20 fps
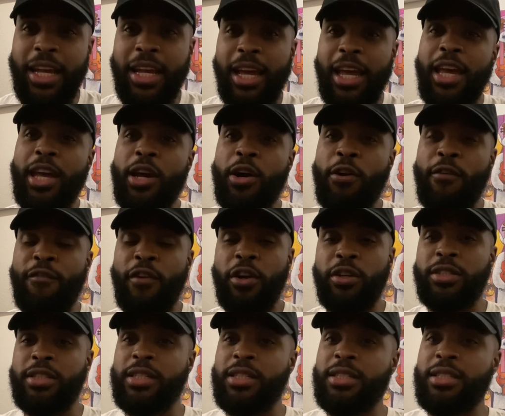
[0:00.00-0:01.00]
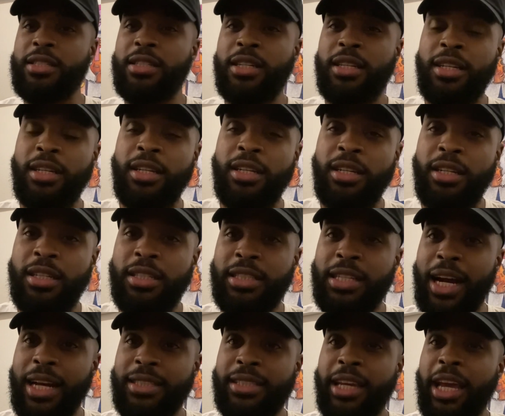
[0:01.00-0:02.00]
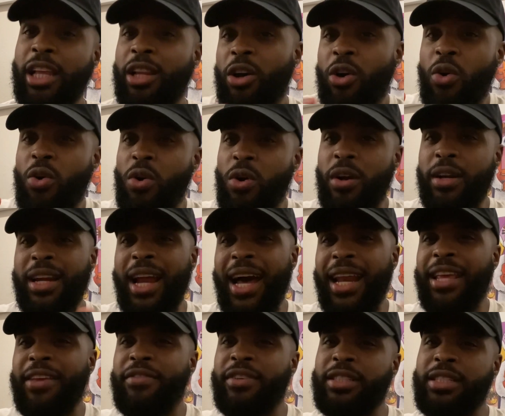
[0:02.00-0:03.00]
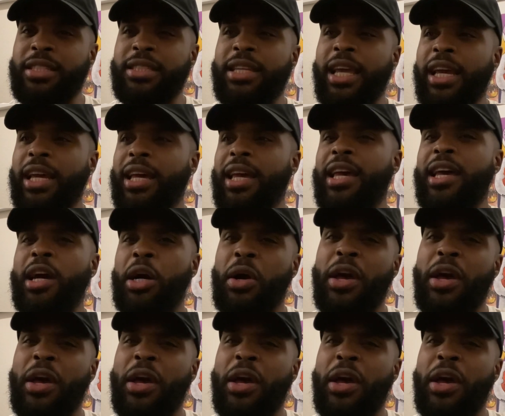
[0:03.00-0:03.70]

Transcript: a L versus Josh Taylor, or not even just take a L,